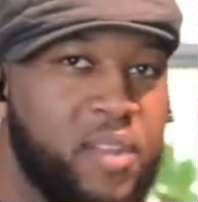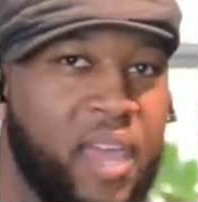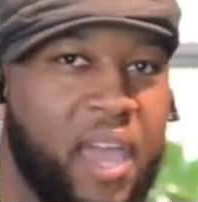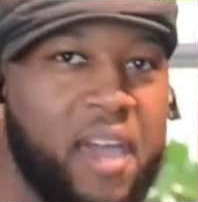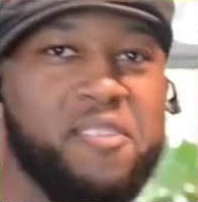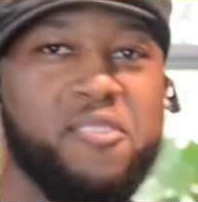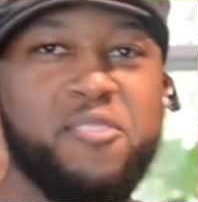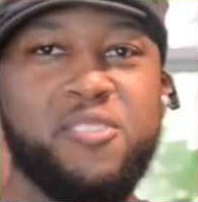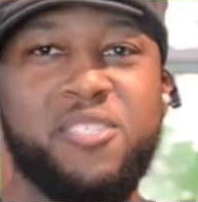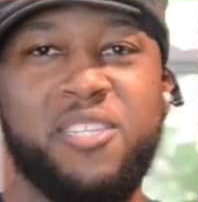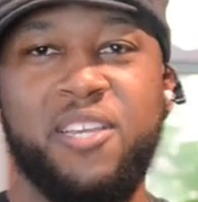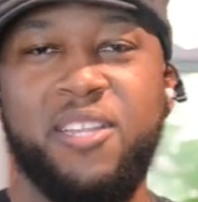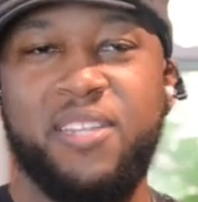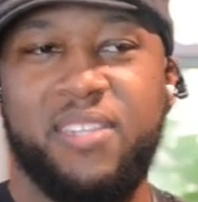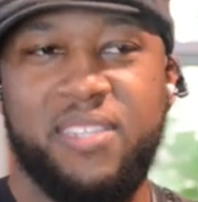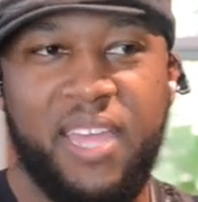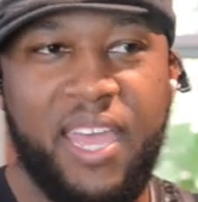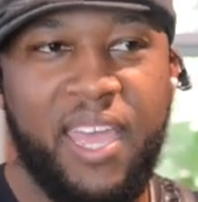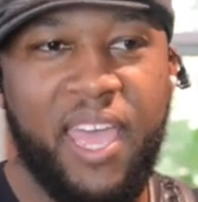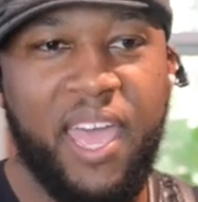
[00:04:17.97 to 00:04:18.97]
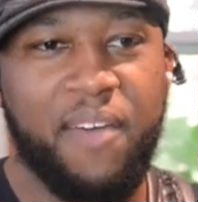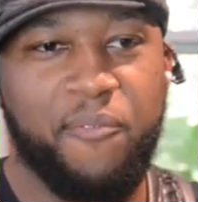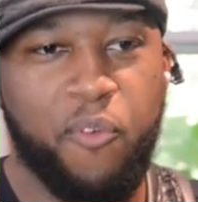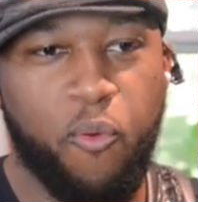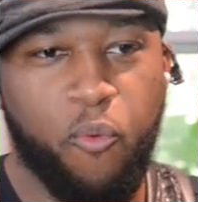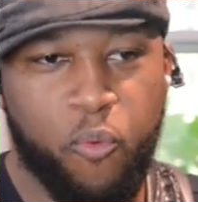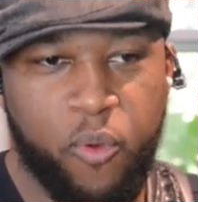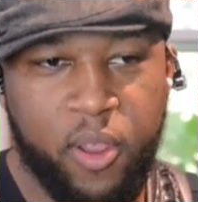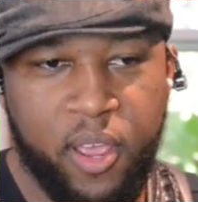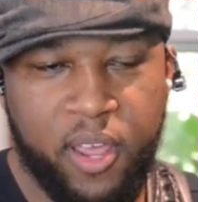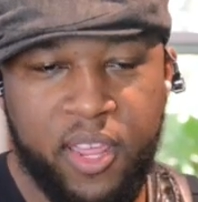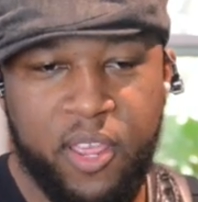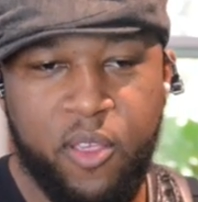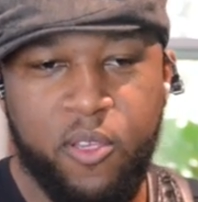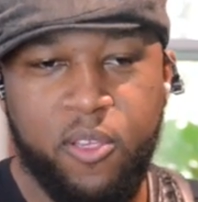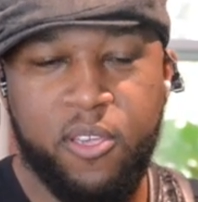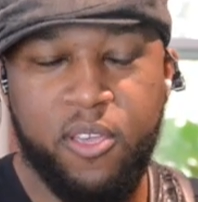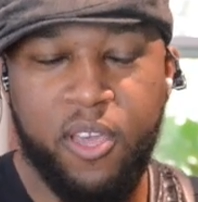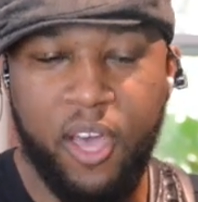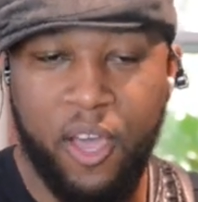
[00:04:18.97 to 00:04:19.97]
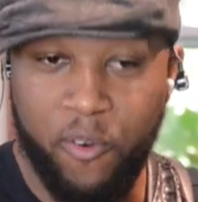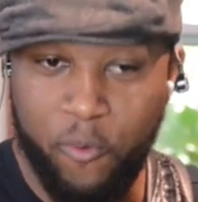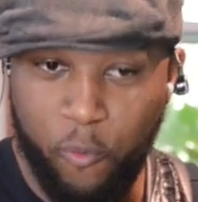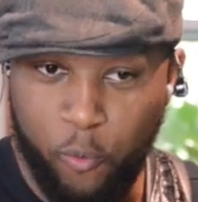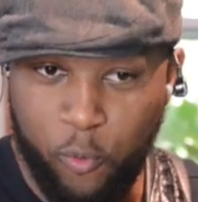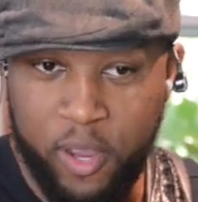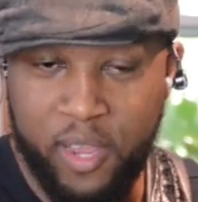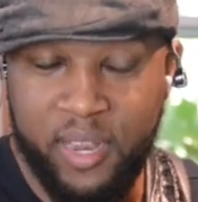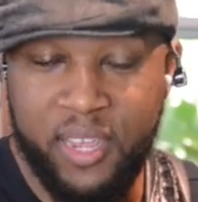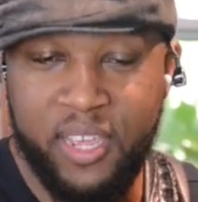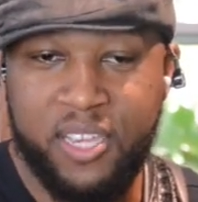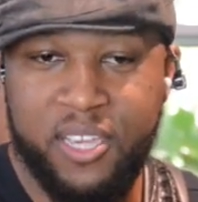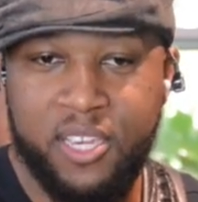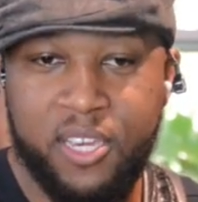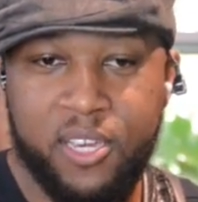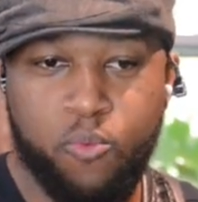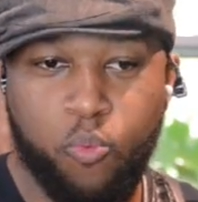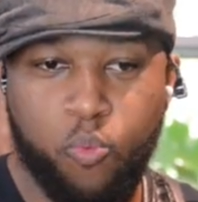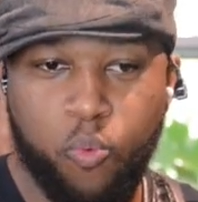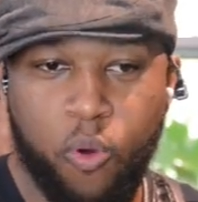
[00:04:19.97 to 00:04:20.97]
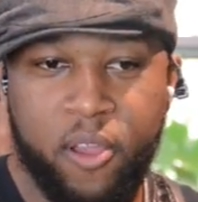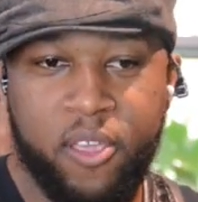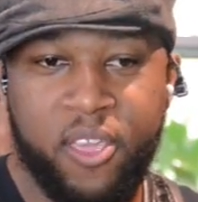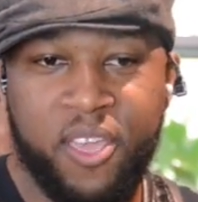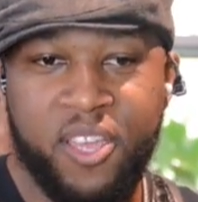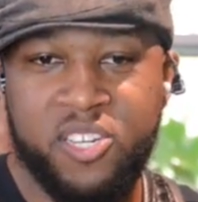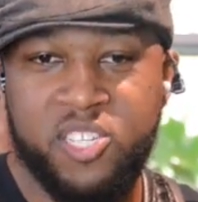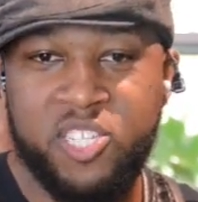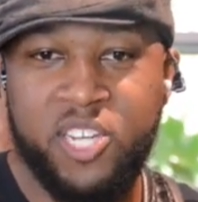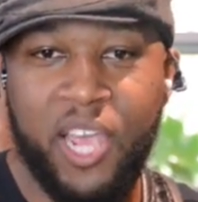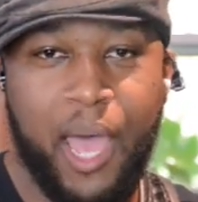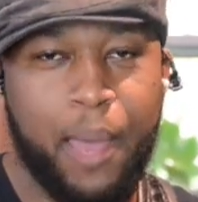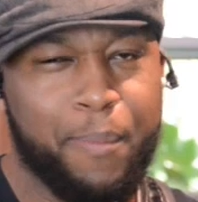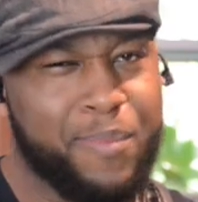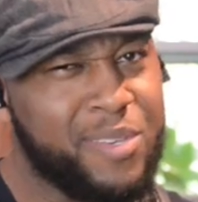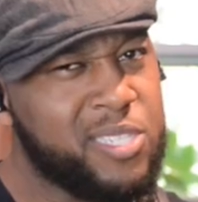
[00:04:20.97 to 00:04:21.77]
now you see they have a really good working chop.